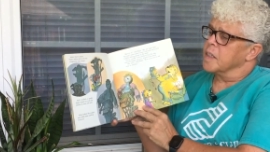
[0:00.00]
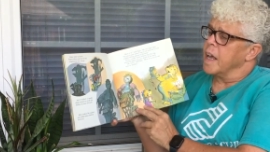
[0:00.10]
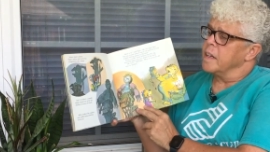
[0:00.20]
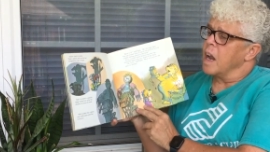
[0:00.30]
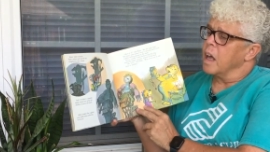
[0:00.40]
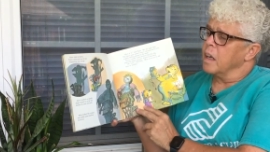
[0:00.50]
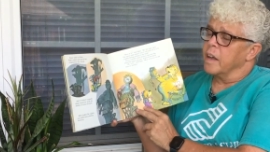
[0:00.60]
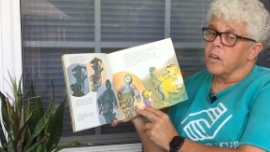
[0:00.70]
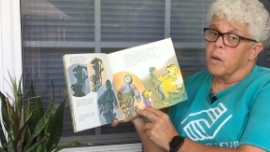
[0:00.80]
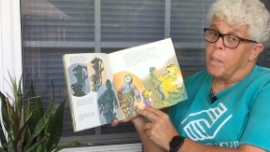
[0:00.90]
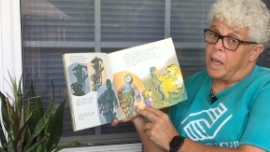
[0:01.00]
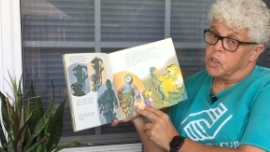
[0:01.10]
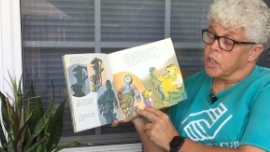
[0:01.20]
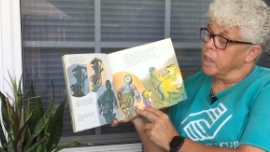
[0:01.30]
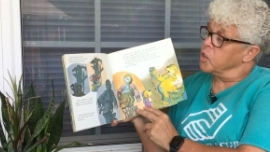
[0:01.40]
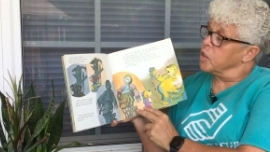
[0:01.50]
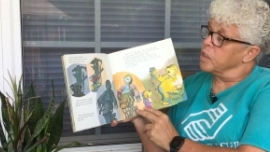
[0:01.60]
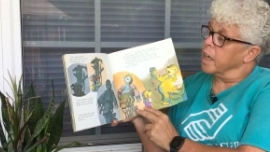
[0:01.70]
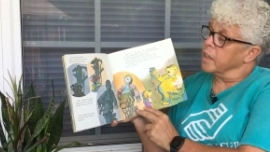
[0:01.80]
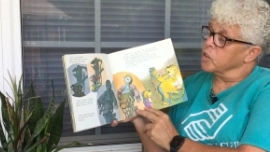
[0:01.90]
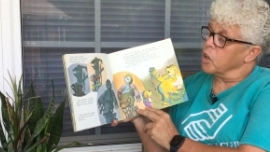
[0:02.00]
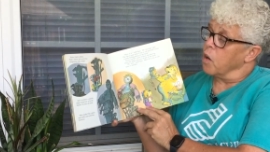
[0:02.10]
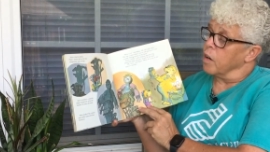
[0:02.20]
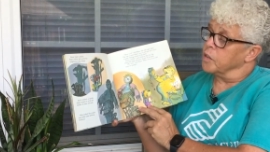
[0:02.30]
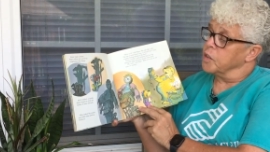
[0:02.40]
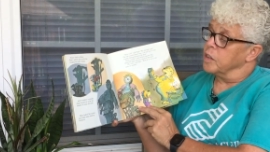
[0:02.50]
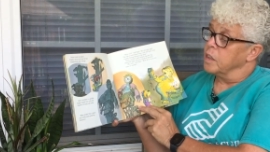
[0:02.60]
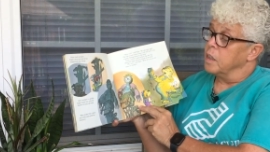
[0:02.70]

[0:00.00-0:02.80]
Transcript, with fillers: and not let her imagination take charge.